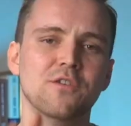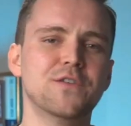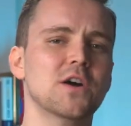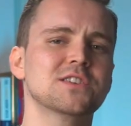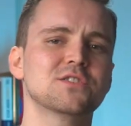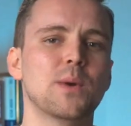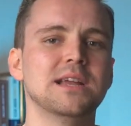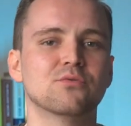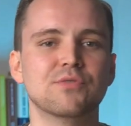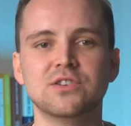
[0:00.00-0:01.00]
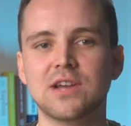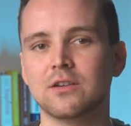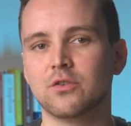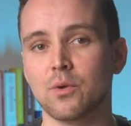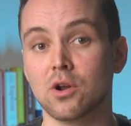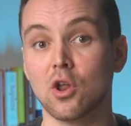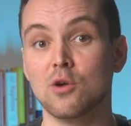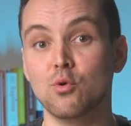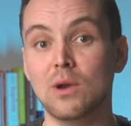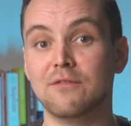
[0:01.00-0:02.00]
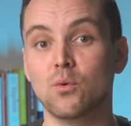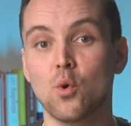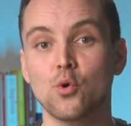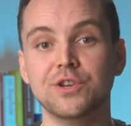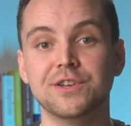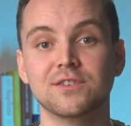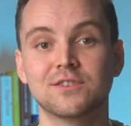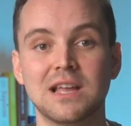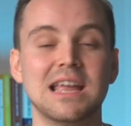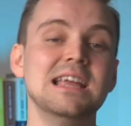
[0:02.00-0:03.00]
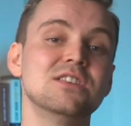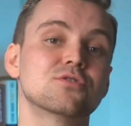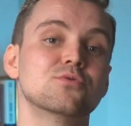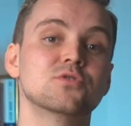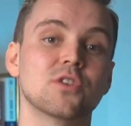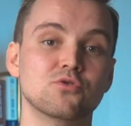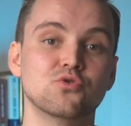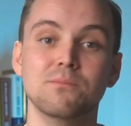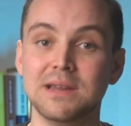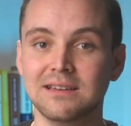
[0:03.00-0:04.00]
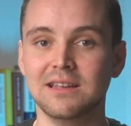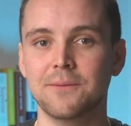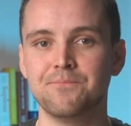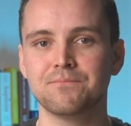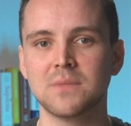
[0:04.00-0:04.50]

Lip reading: The fastest way to reach out to a global level audience is through social media.